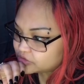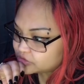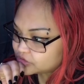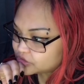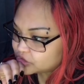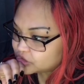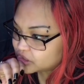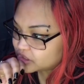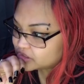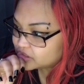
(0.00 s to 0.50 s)
to
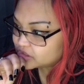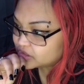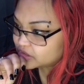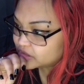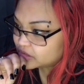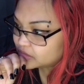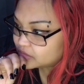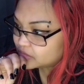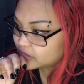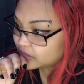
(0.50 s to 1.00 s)

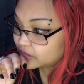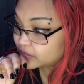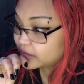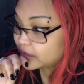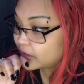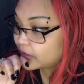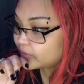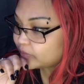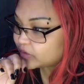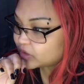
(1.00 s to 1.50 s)
Jesse, and
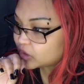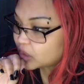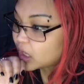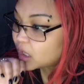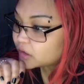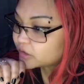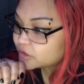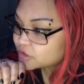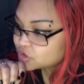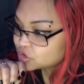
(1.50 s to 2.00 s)
now I'm in
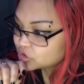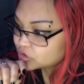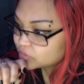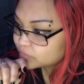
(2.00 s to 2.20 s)
college.